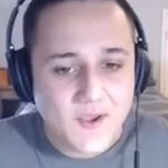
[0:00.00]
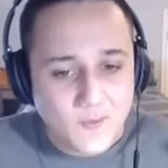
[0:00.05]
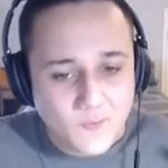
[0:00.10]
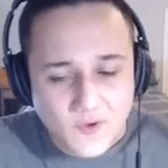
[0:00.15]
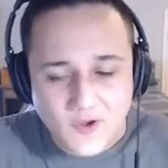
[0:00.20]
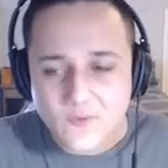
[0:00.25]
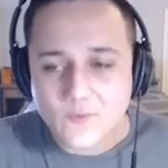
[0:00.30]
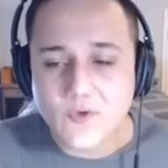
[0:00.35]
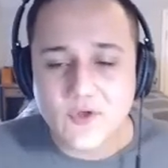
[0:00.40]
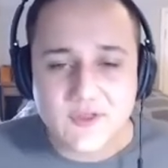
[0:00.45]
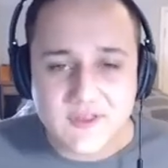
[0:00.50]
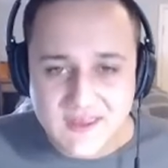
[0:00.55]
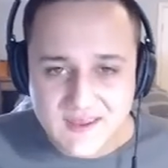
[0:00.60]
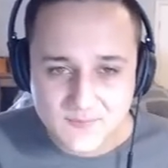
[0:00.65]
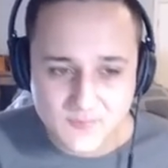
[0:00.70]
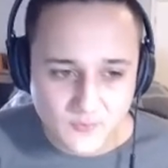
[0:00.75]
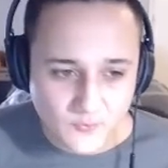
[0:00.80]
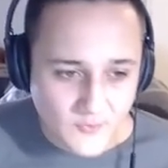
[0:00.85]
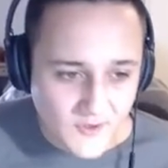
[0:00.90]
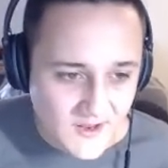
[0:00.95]
We'll
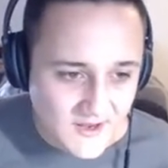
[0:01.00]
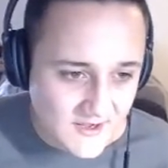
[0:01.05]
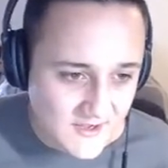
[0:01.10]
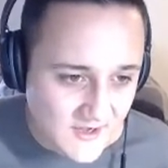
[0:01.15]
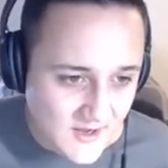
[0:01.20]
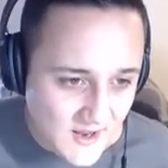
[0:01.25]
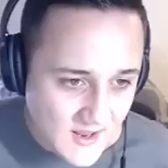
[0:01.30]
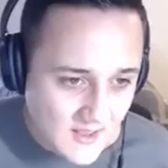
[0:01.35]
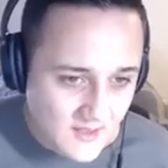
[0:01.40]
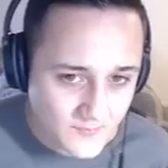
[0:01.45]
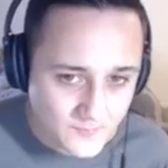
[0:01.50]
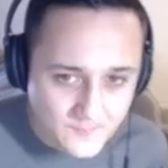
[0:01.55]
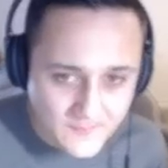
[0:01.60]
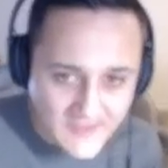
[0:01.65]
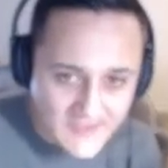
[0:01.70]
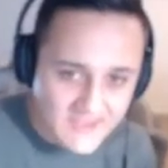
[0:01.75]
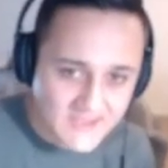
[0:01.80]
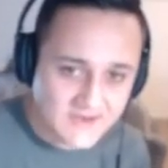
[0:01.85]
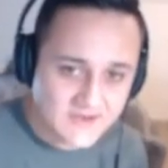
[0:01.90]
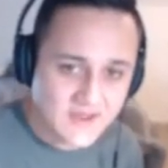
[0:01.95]
keep one
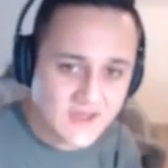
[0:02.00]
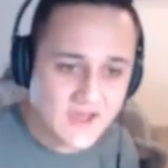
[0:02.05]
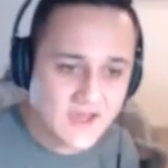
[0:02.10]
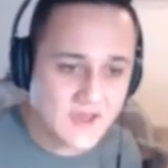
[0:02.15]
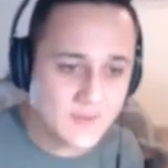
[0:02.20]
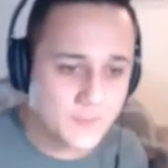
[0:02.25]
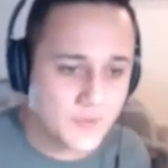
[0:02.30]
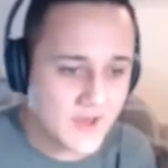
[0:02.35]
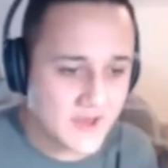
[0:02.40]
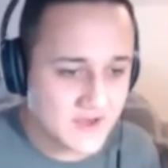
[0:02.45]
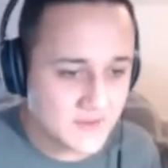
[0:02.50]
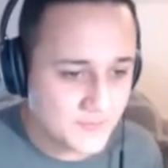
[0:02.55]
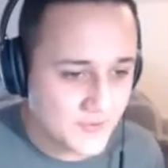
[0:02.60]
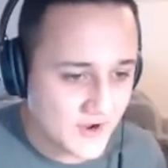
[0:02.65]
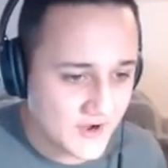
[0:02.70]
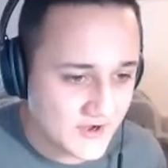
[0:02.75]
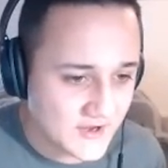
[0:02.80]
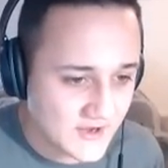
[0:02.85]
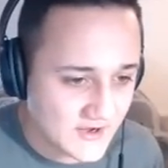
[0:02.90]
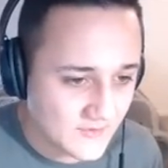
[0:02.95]
man body
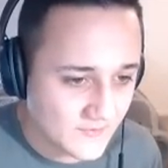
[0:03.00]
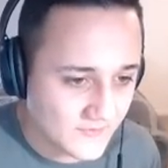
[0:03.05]
part here.